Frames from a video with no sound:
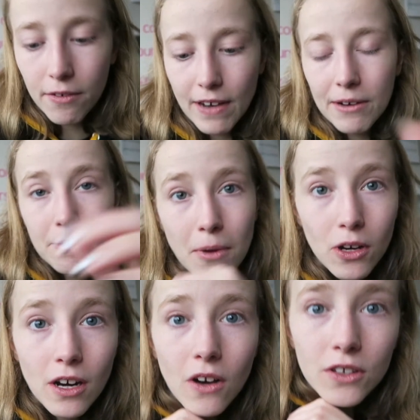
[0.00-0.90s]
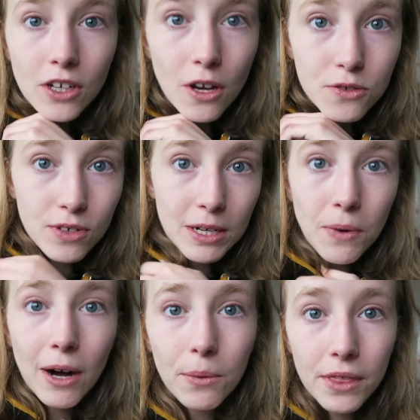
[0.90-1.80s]
I found a monologue that goes really
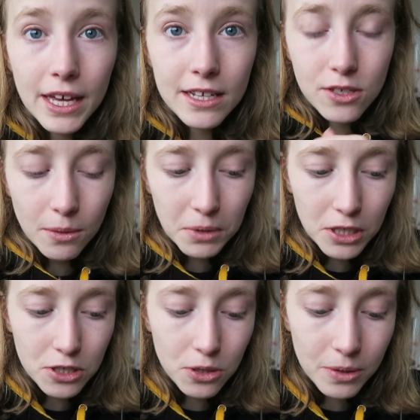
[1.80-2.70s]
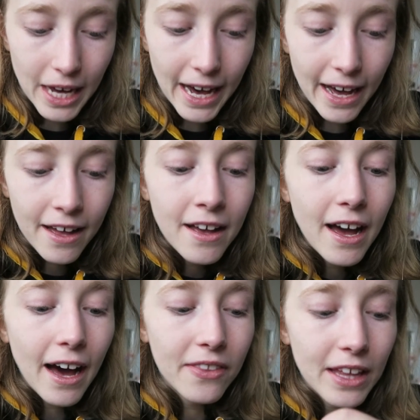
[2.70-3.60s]
well with it, so I'm gonna do that.
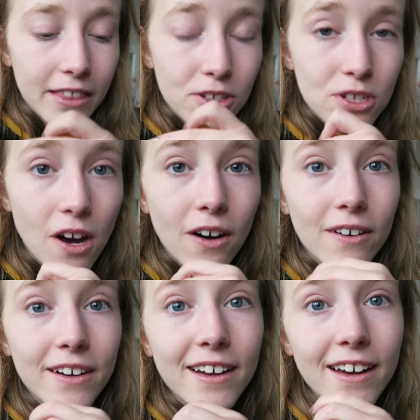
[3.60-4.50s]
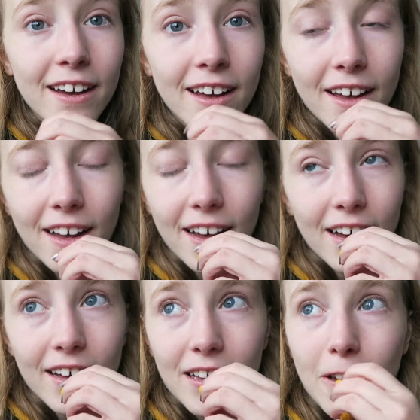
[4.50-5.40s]
And then the song,
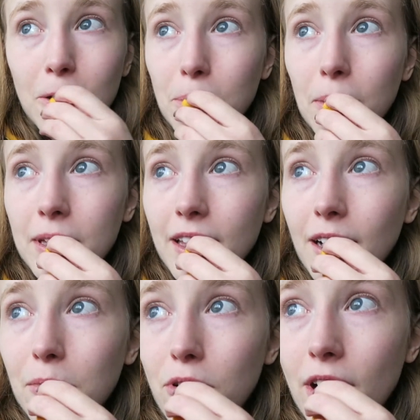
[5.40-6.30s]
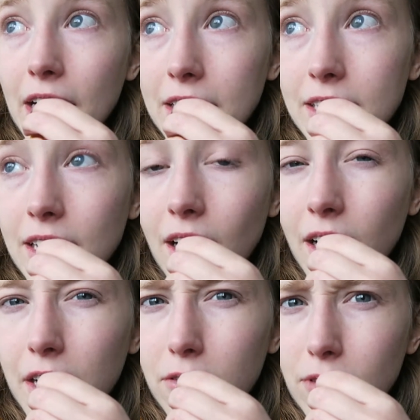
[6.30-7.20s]
you'll probably think I'm crazy,
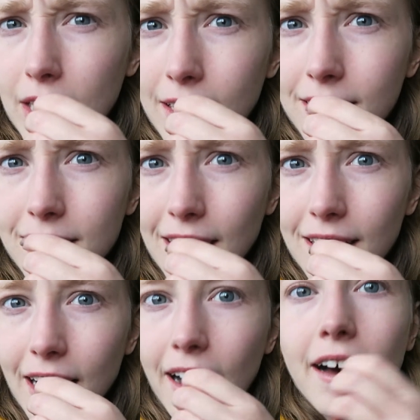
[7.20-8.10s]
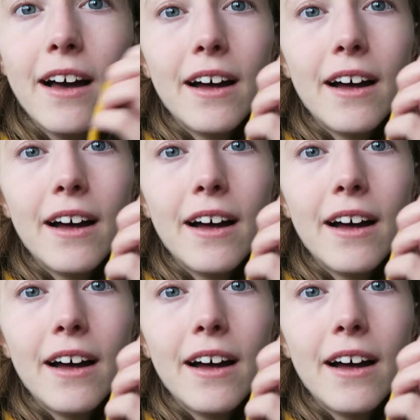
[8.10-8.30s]
like, are you really gonna sing that?